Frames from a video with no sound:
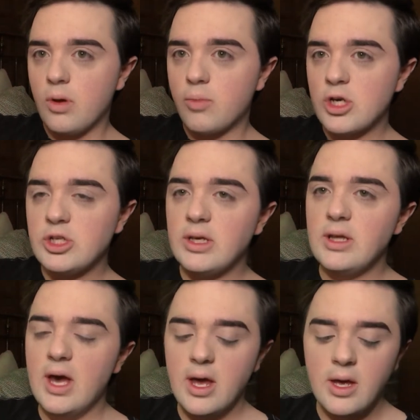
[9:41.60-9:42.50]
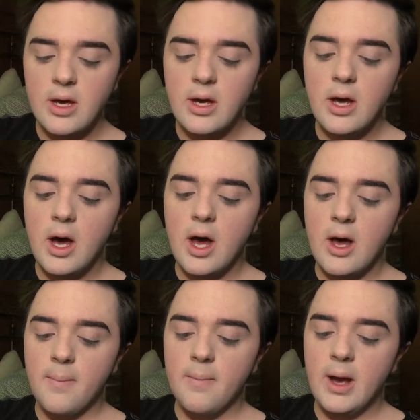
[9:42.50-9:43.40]
brush like that,
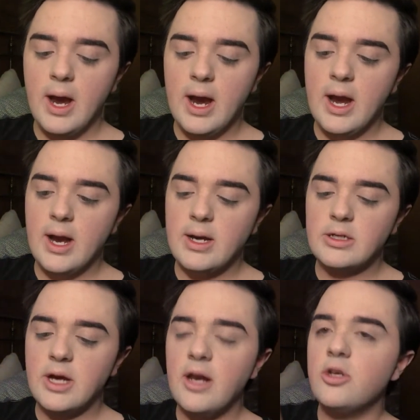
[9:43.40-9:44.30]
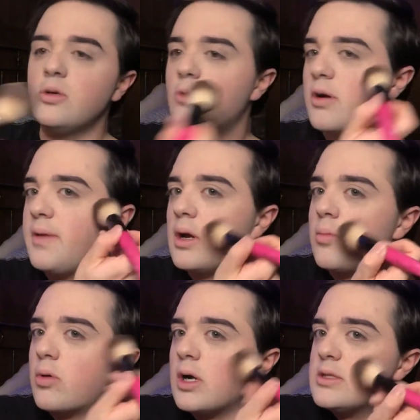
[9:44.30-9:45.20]
and kind of do more of, like, a
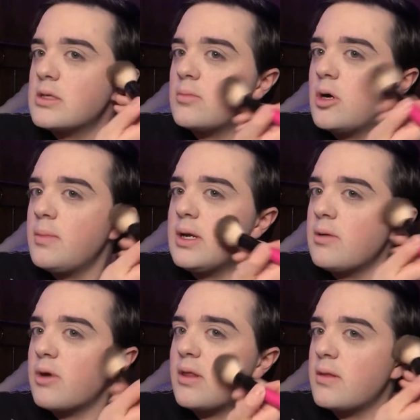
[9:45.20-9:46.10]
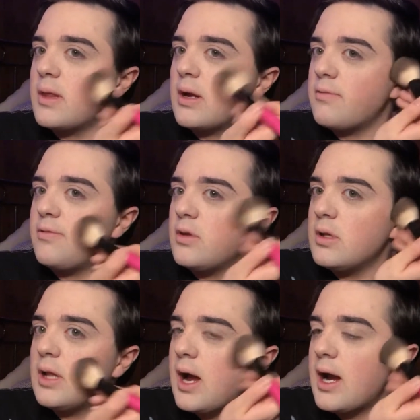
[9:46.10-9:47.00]
bronzer moment rather than, like, a
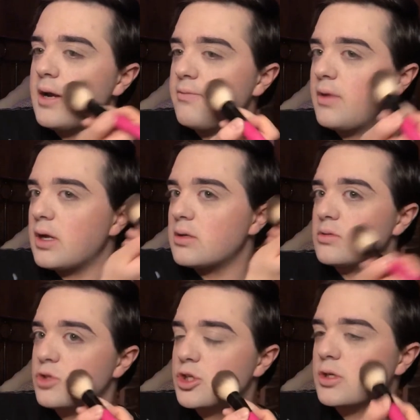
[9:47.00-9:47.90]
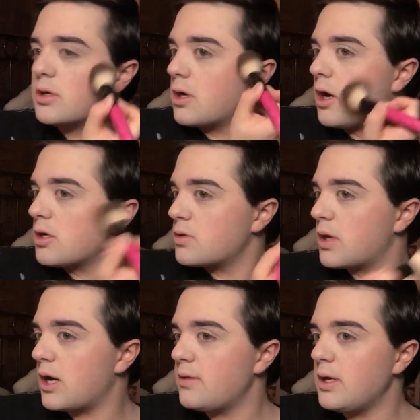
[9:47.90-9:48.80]
full line of, like, contour
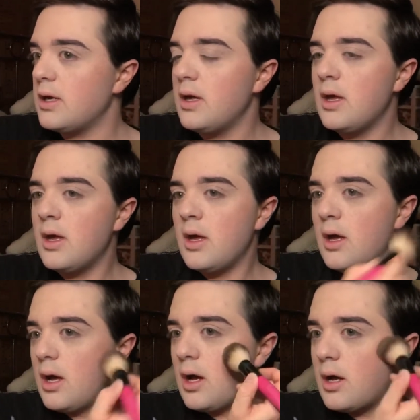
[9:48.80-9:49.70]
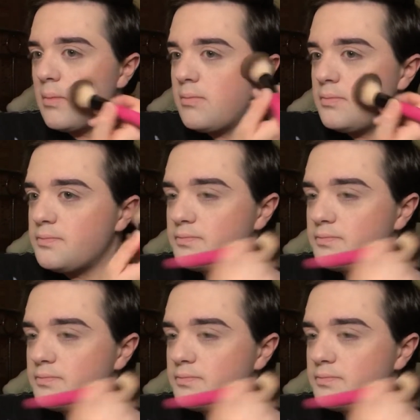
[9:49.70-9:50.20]
kind of thing. And